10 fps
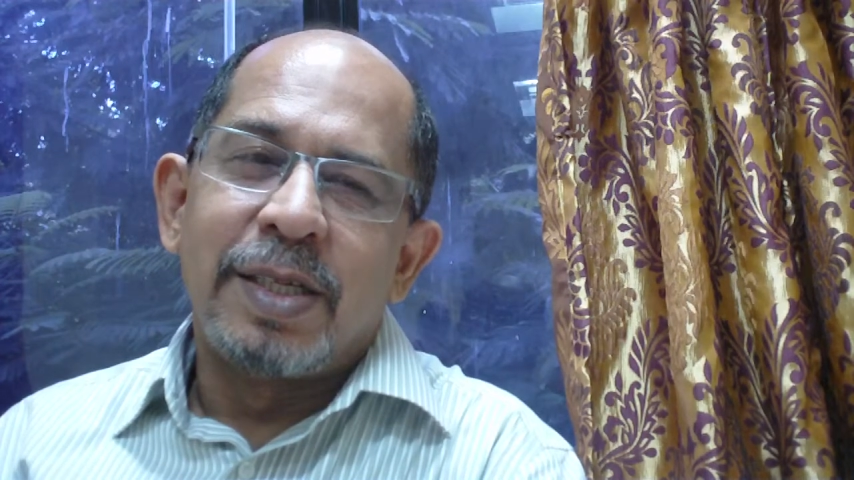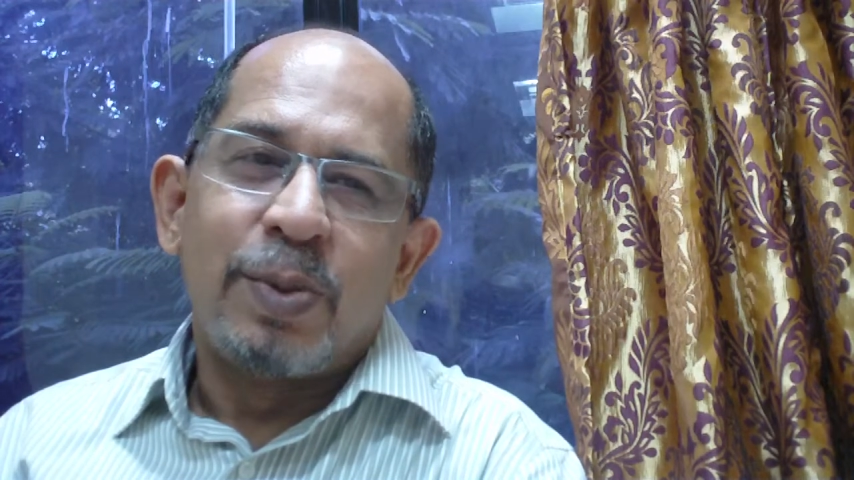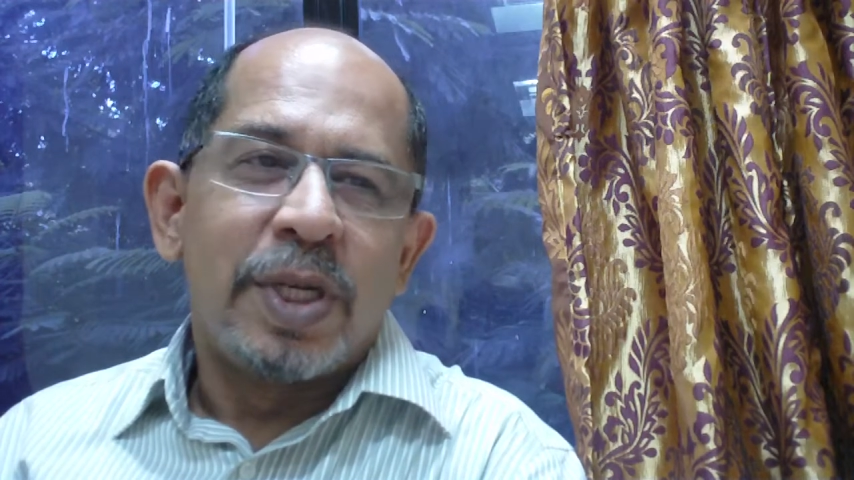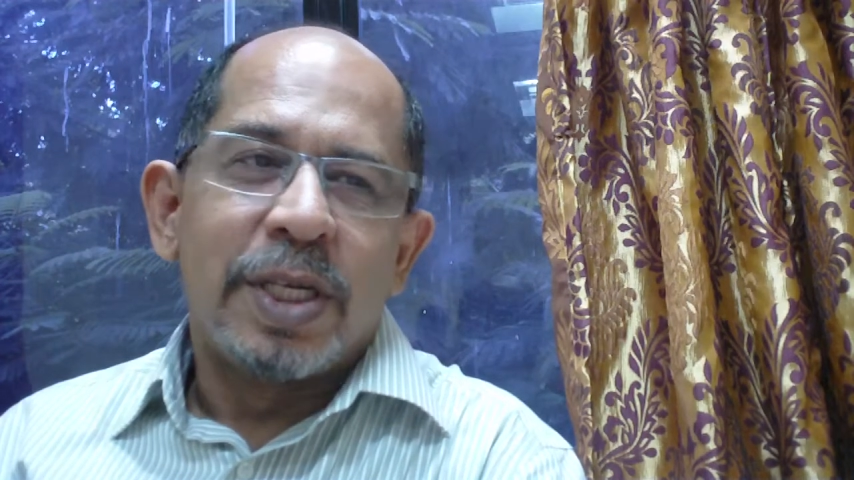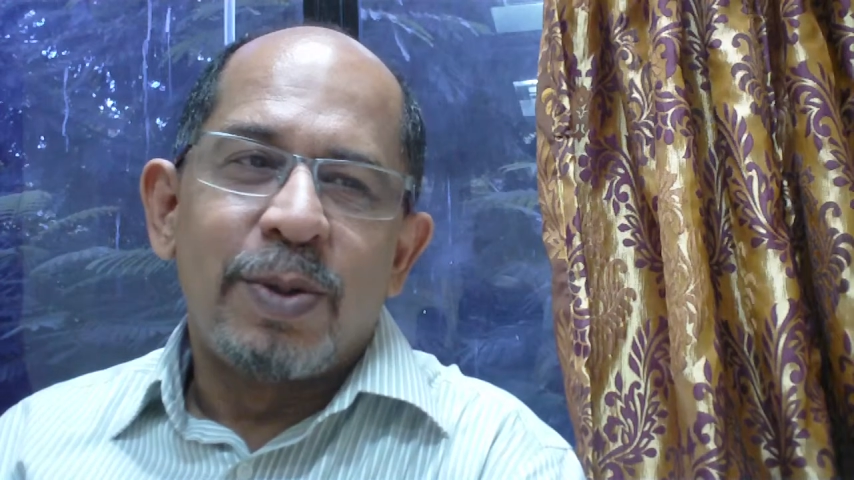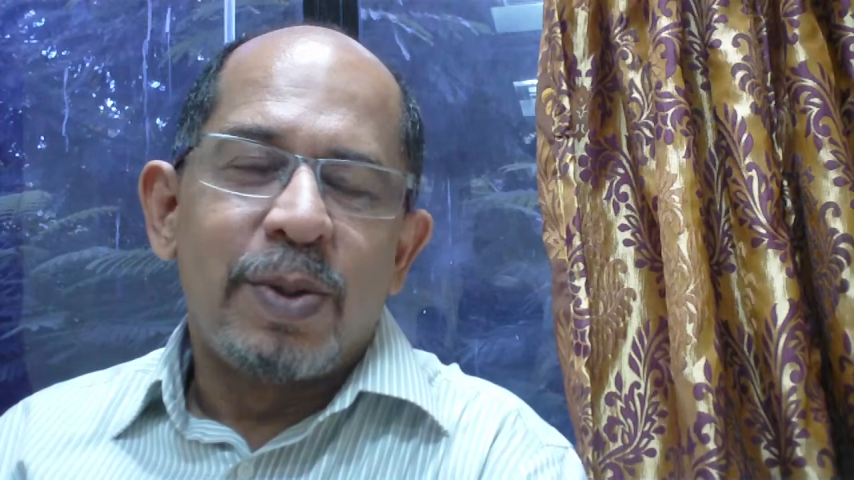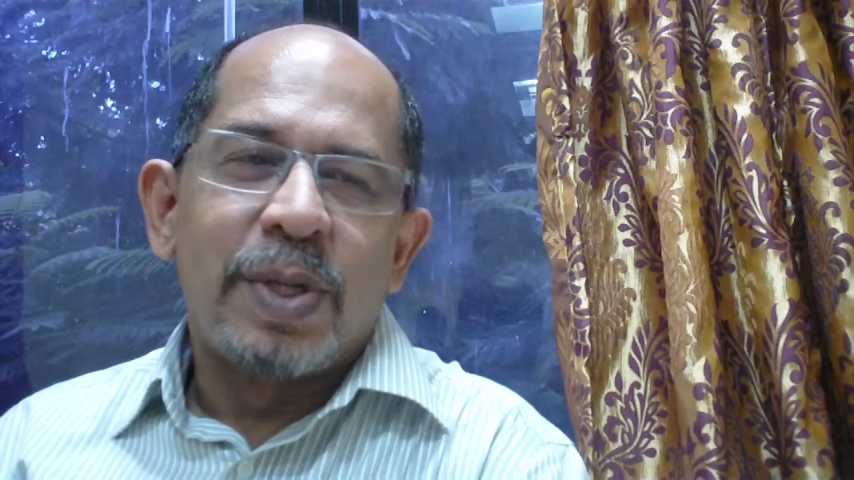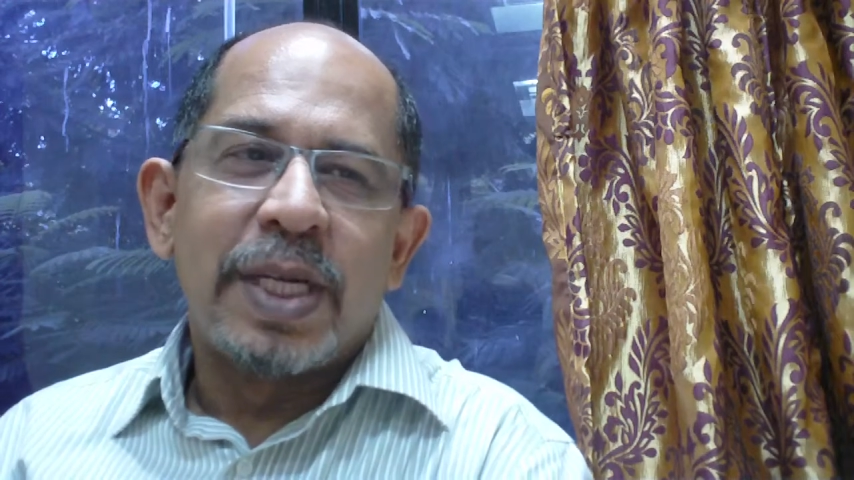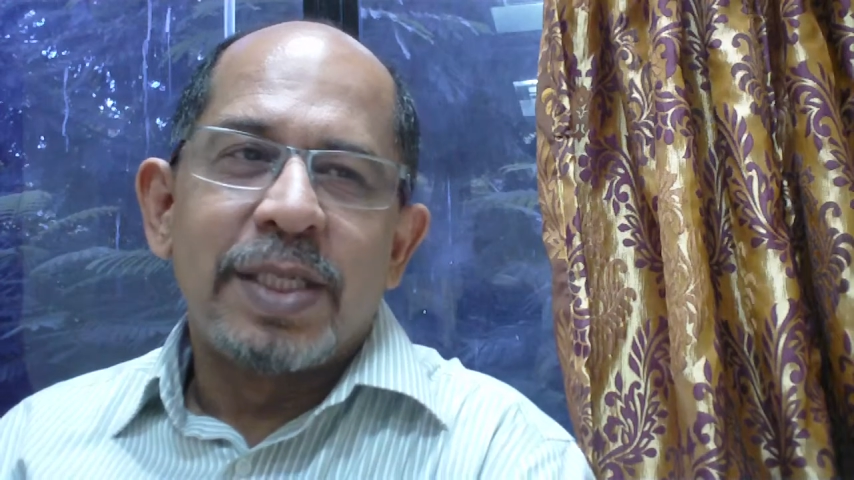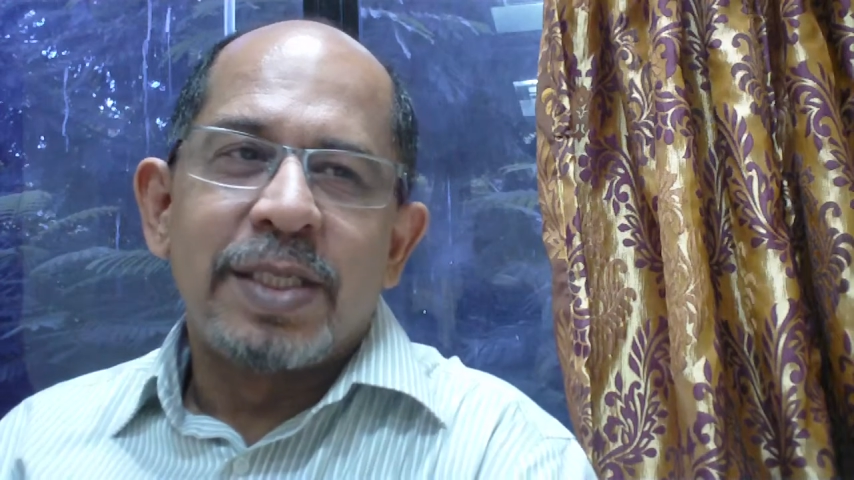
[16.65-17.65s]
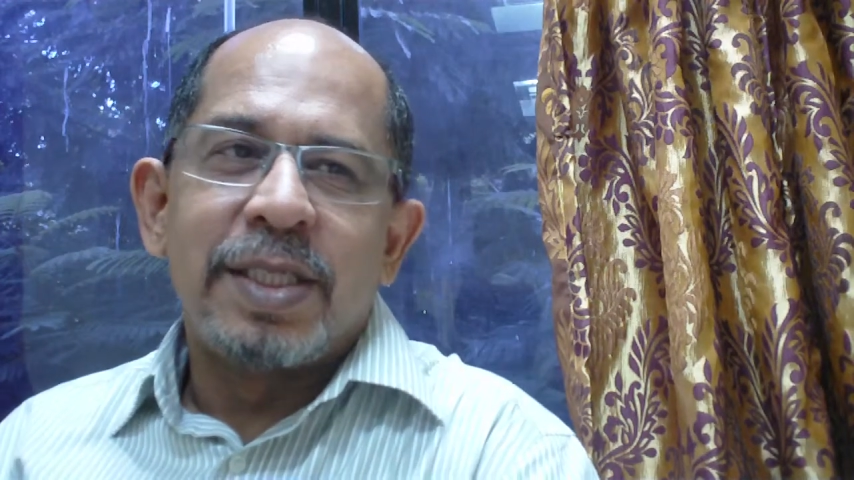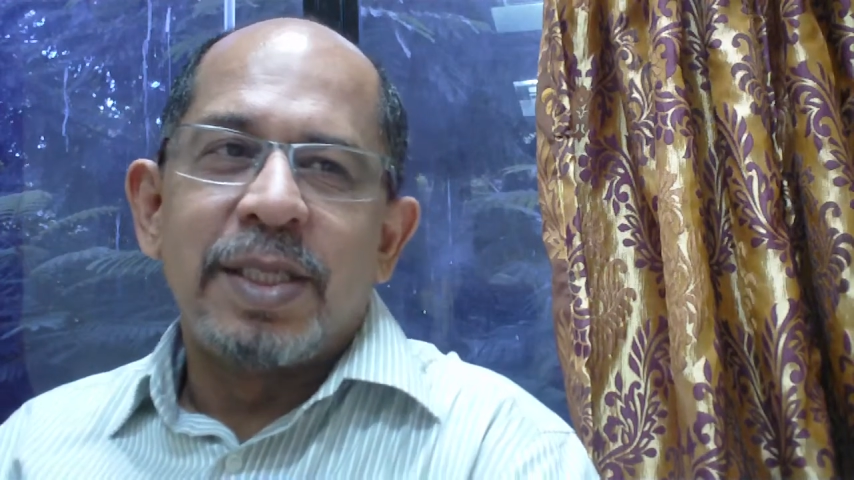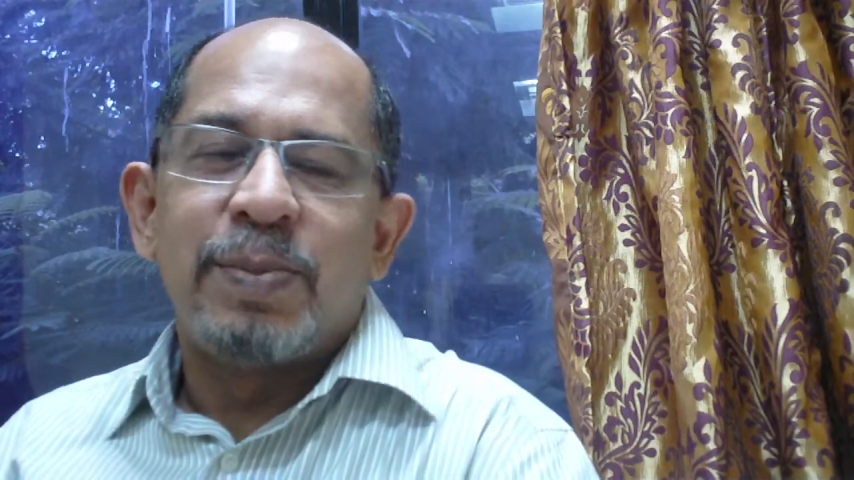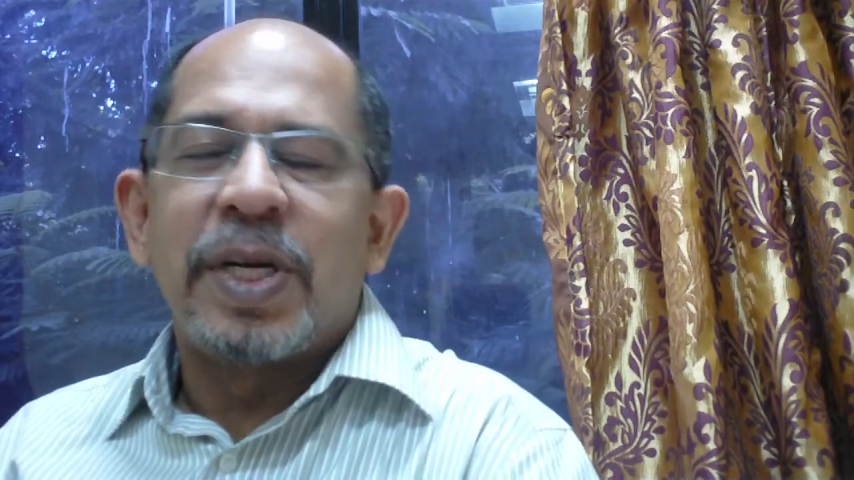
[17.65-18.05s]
is what I would look as the